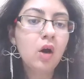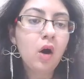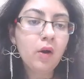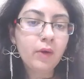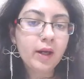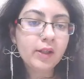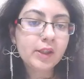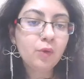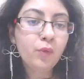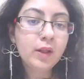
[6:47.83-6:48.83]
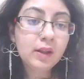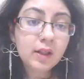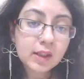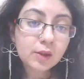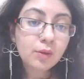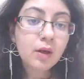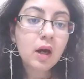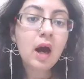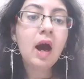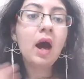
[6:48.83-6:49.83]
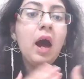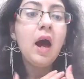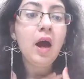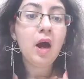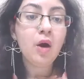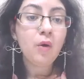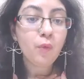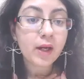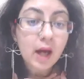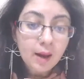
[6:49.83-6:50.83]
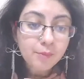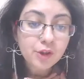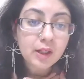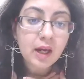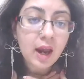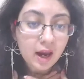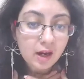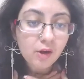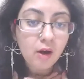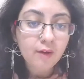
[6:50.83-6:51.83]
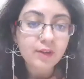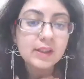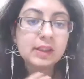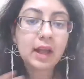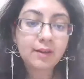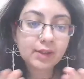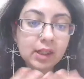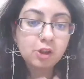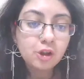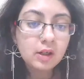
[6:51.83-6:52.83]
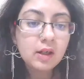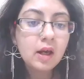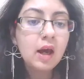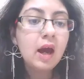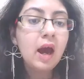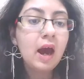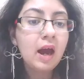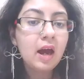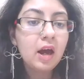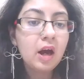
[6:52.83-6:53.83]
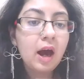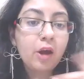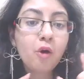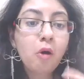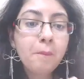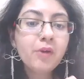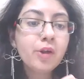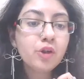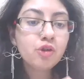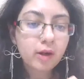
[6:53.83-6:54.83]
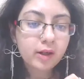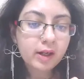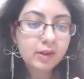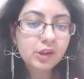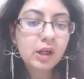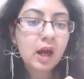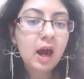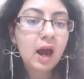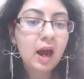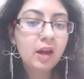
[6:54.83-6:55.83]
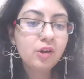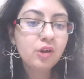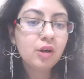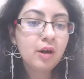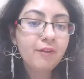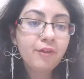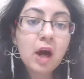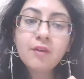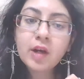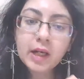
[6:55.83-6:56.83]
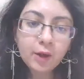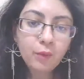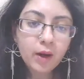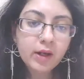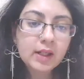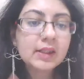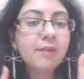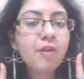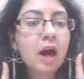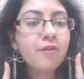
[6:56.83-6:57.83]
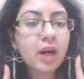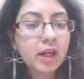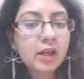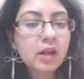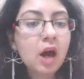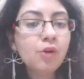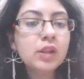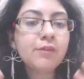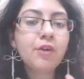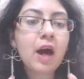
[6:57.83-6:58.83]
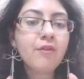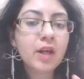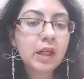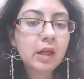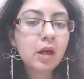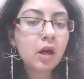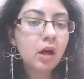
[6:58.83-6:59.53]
All right. So, with this, we come to the end of this live session. I hope you enjoyed it. And if you have any queries, if you have any doubts, if you have any